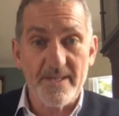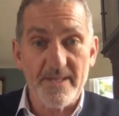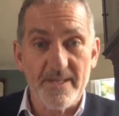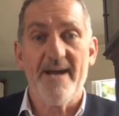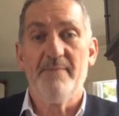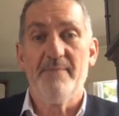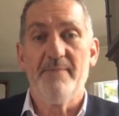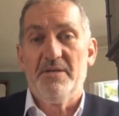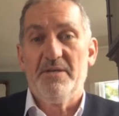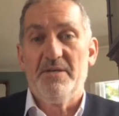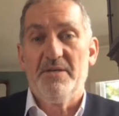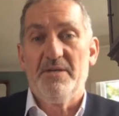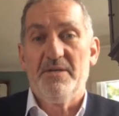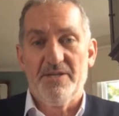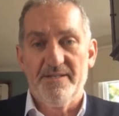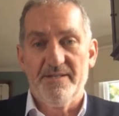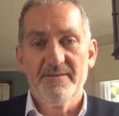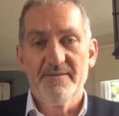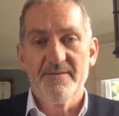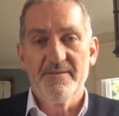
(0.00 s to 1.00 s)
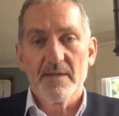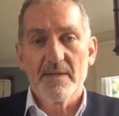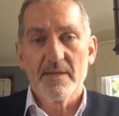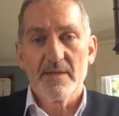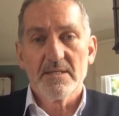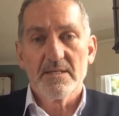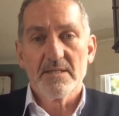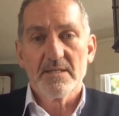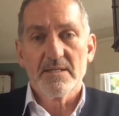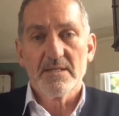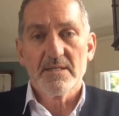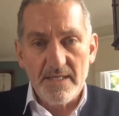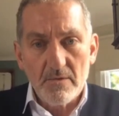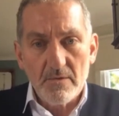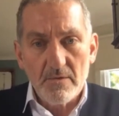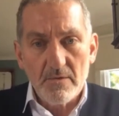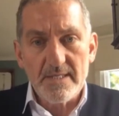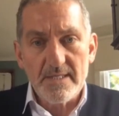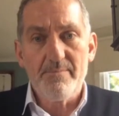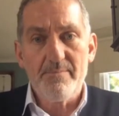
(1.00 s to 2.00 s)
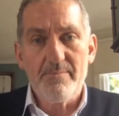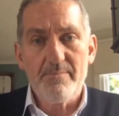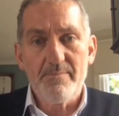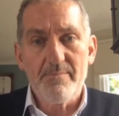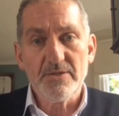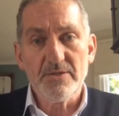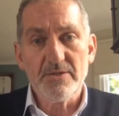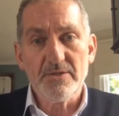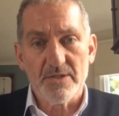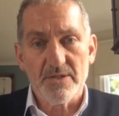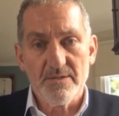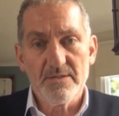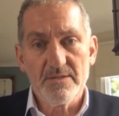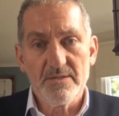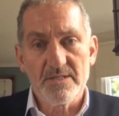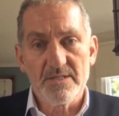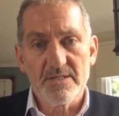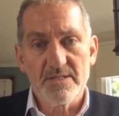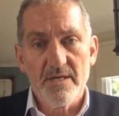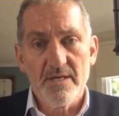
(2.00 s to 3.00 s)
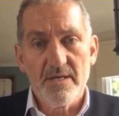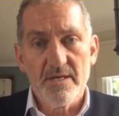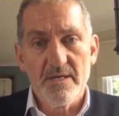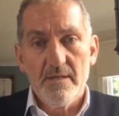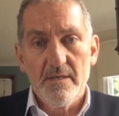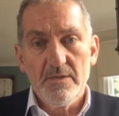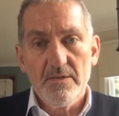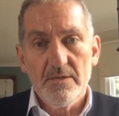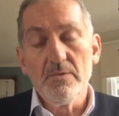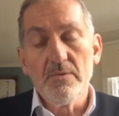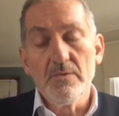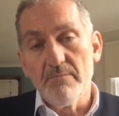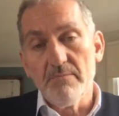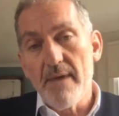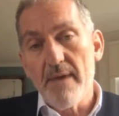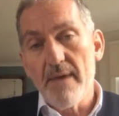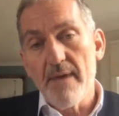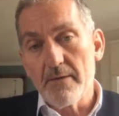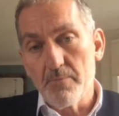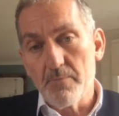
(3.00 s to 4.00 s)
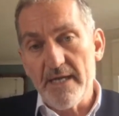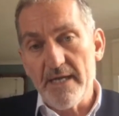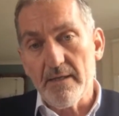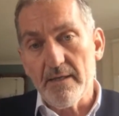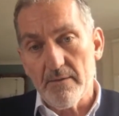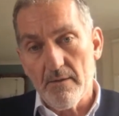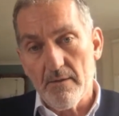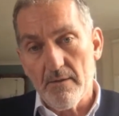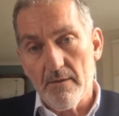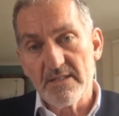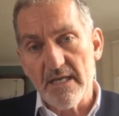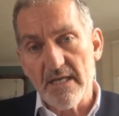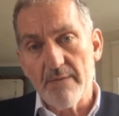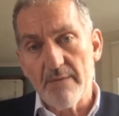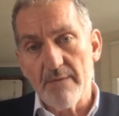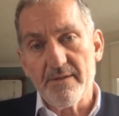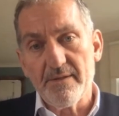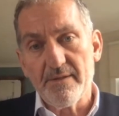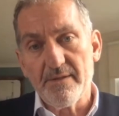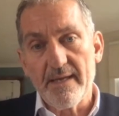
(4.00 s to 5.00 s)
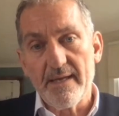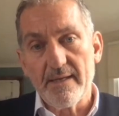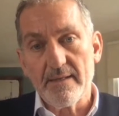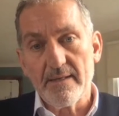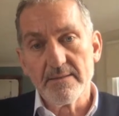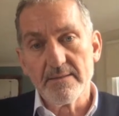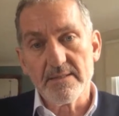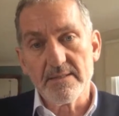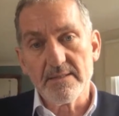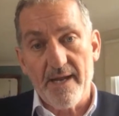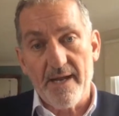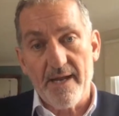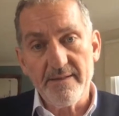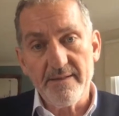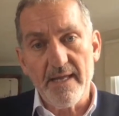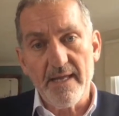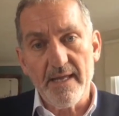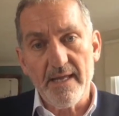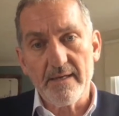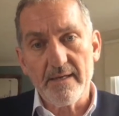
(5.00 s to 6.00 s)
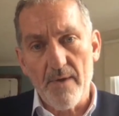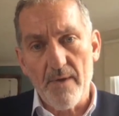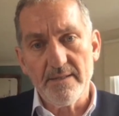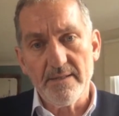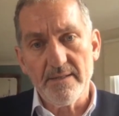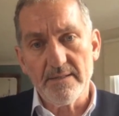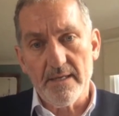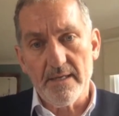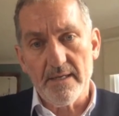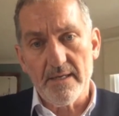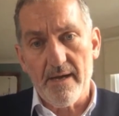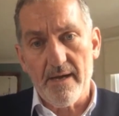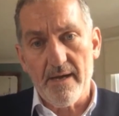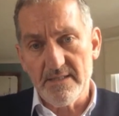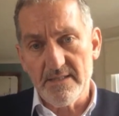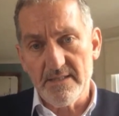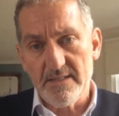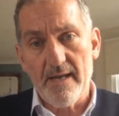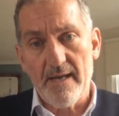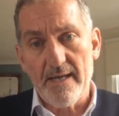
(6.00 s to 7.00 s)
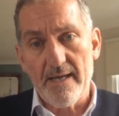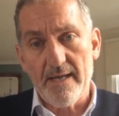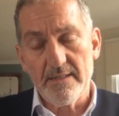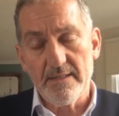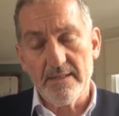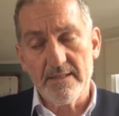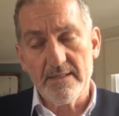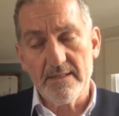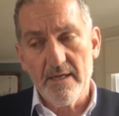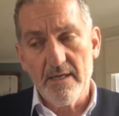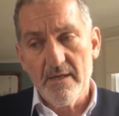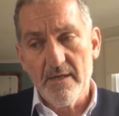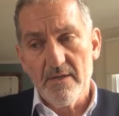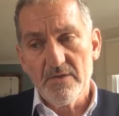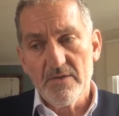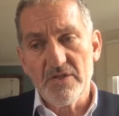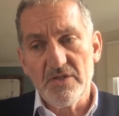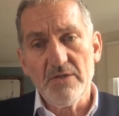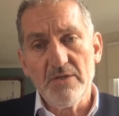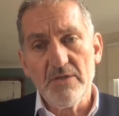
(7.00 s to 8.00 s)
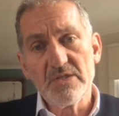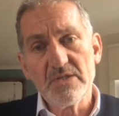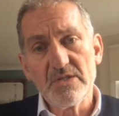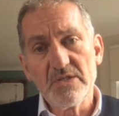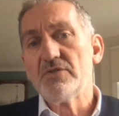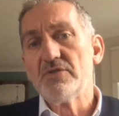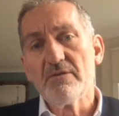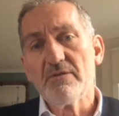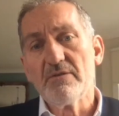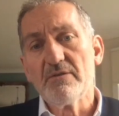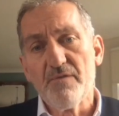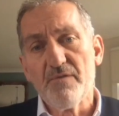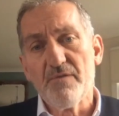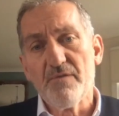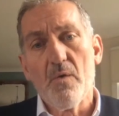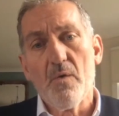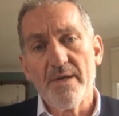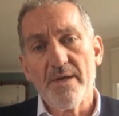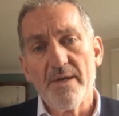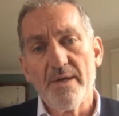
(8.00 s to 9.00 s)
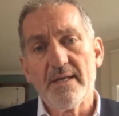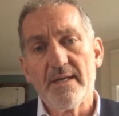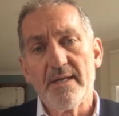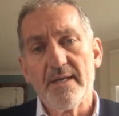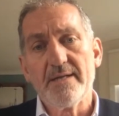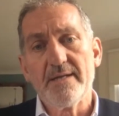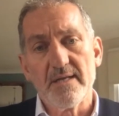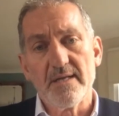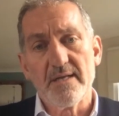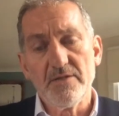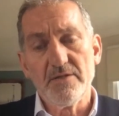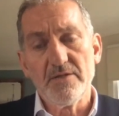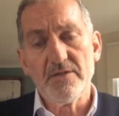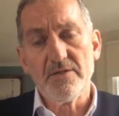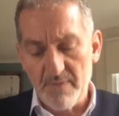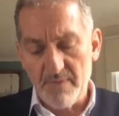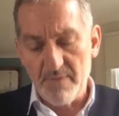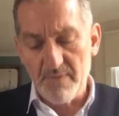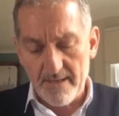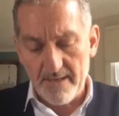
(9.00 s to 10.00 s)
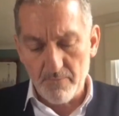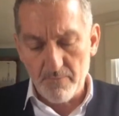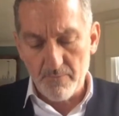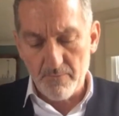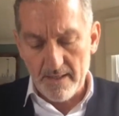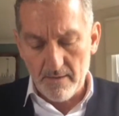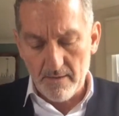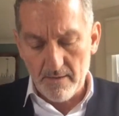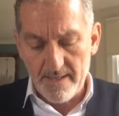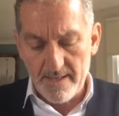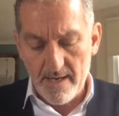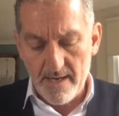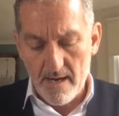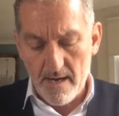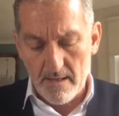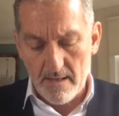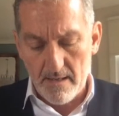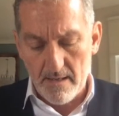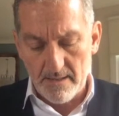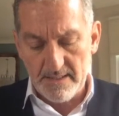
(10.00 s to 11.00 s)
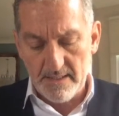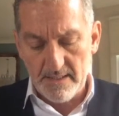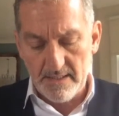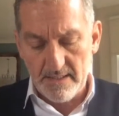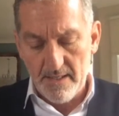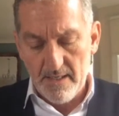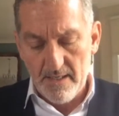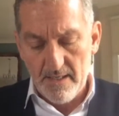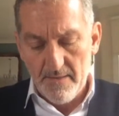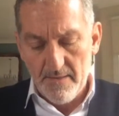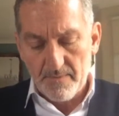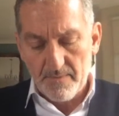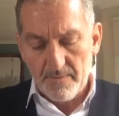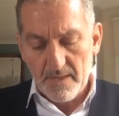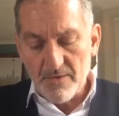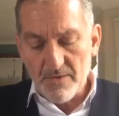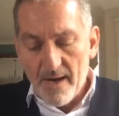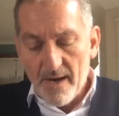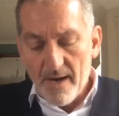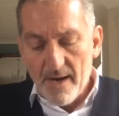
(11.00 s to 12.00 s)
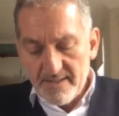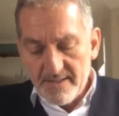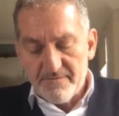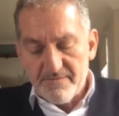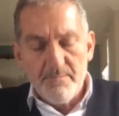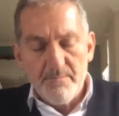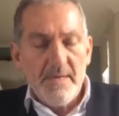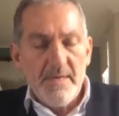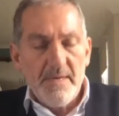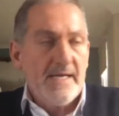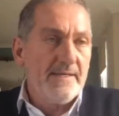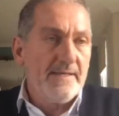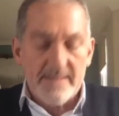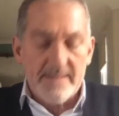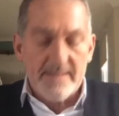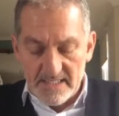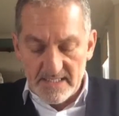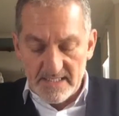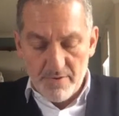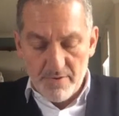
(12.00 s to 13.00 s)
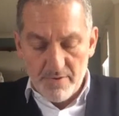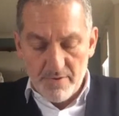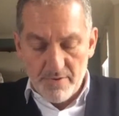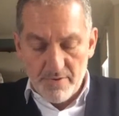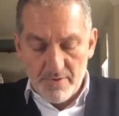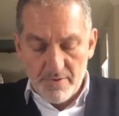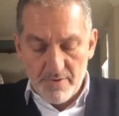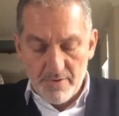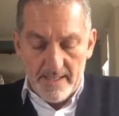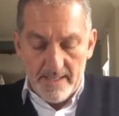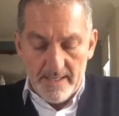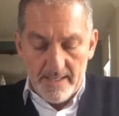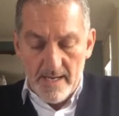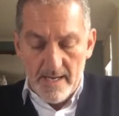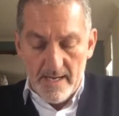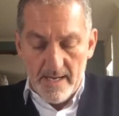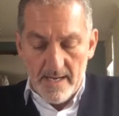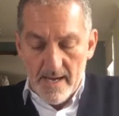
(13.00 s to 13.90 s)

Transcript: that ambition. So in your deliberations, you can make real some of the things that I think Gwenda articulated she was searching for when the legislation became real and hard. So I think for me, that's probably